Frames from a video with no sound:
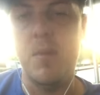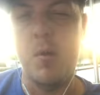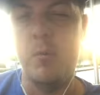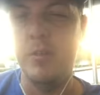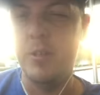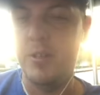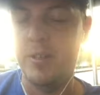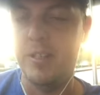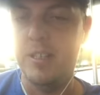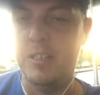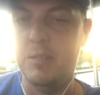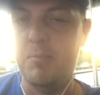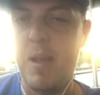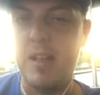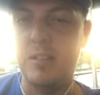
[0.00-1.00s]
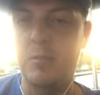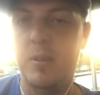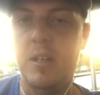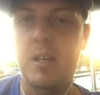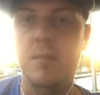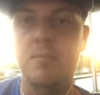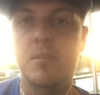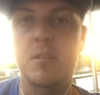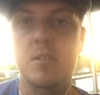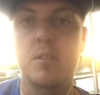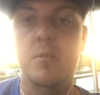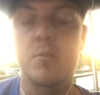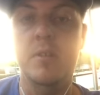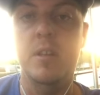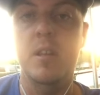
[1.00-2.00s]
on what you can expect when it comes to
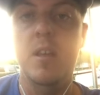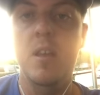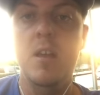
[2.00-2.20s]
doing